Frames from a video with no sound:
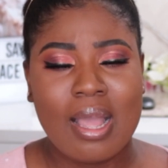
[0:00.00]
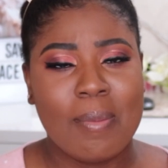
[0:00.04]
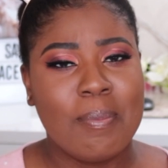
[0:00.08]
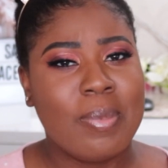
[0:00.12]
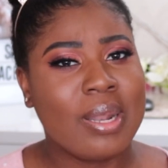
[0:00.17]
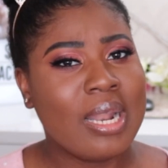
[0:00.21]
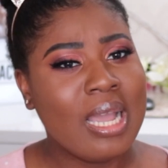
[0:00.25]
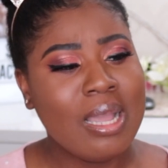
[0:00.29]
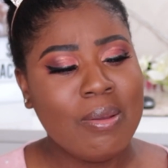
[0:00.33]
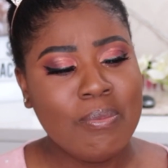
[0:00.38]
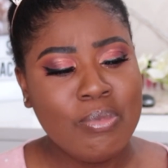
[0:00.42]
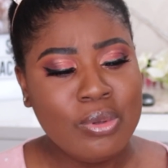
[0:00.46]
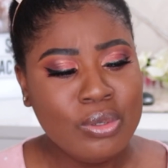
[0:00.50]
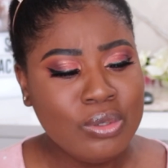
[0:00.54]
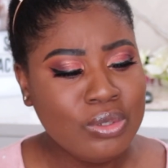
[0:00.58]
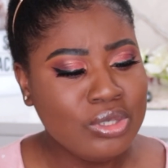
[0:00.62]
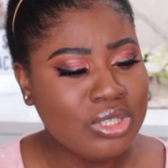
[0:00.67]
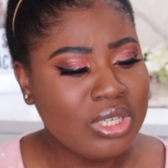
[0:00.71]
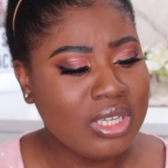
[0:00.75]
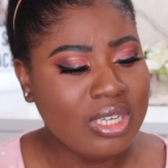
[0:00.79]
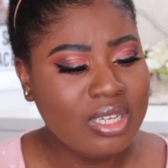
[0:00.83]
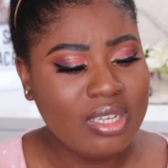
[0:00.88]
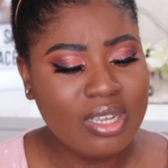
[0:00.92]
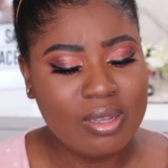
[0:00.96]
But I'm
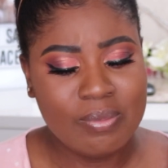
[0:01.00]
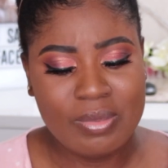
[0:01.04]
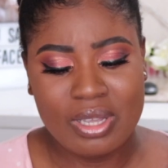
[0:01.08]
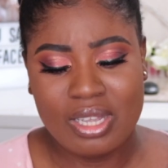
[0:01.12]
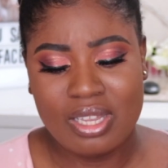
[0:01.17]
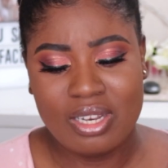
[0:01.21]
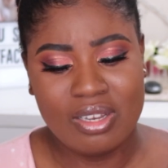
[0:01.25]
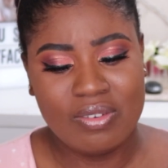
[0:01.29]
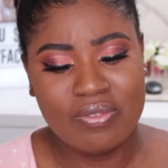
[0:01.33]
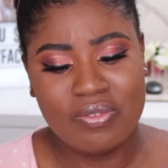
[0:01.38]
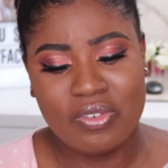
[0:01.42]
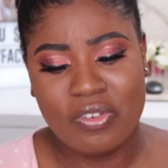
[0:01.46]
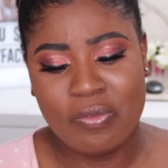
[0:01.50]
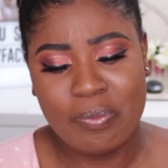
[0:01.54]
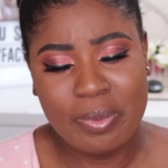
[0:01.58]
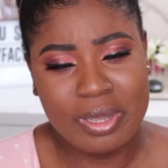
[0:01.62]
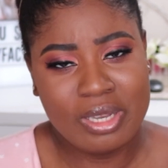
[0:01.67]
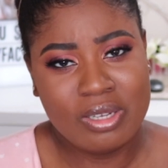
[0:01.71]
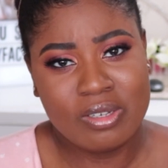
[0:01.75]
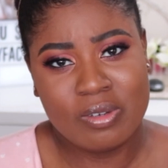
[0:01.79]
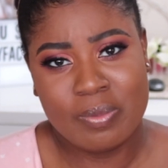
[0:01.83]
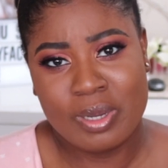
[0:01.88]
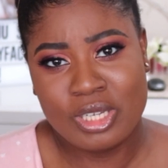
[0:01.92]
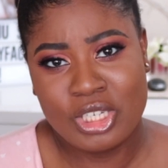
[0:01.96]
bougie. I mean, if you've
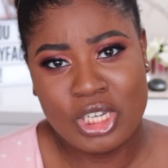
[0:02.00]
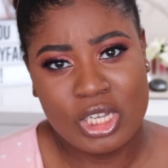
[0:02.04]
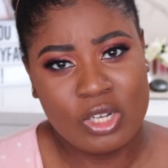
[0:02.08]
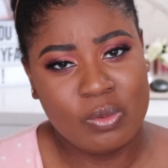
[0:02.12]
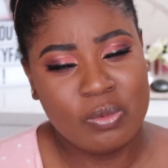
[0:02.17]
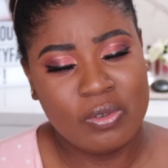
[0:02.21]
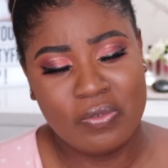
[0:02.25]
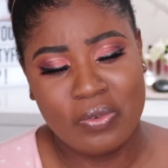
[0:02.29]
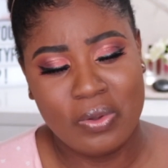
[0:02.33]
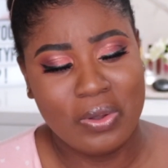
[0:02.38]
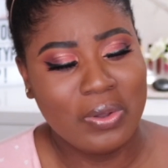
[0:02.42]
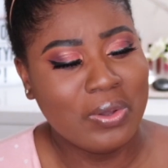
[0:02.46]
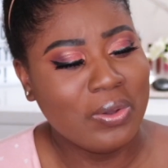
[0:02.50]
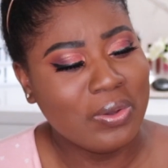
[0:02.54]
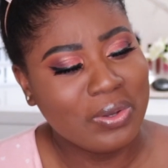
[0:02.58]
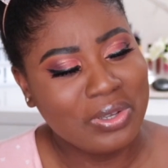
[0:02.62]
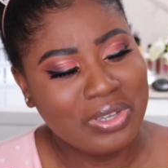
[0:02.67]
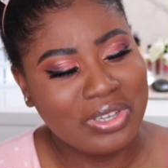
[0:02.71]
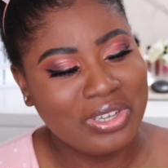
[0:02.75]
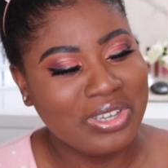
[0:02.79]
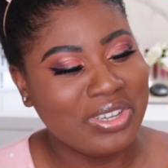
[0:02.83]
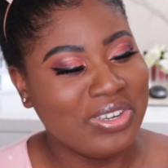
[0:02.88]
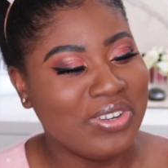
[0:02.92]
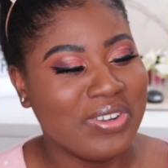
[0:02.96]
been to my channel before,
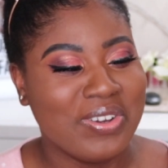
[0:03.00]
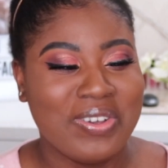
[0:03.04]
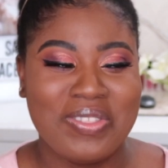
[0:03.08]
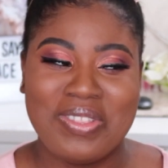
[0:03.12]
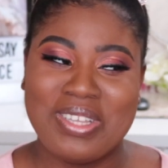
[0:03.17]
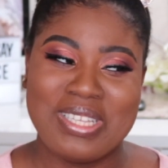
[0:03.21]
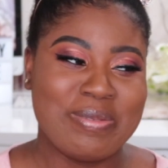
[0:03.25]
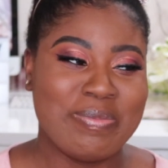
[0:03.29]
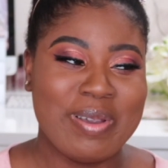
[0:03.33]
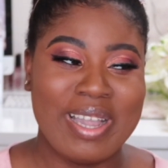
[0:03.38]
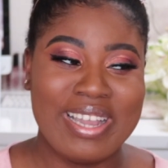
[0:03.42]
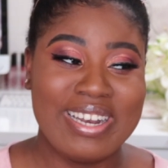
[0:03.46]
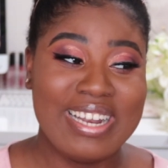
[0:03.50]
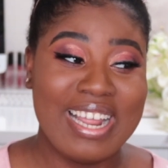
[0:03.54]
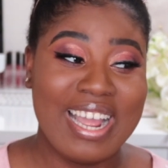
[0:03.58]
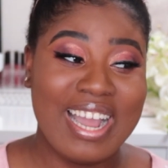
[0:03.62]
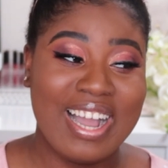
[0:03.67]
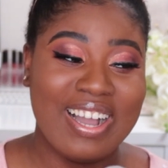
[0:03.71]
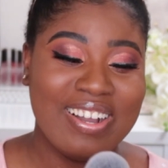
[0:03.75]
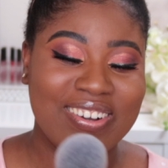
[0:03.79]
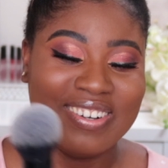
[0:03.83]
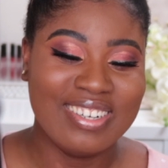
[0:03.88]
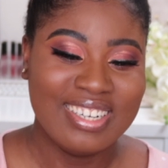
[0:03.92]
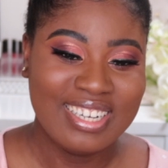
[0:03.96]
you know this by
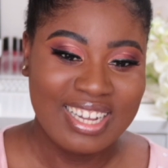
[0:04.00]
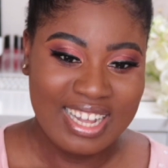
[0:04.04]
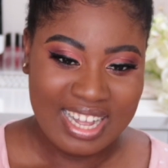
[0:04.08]
now.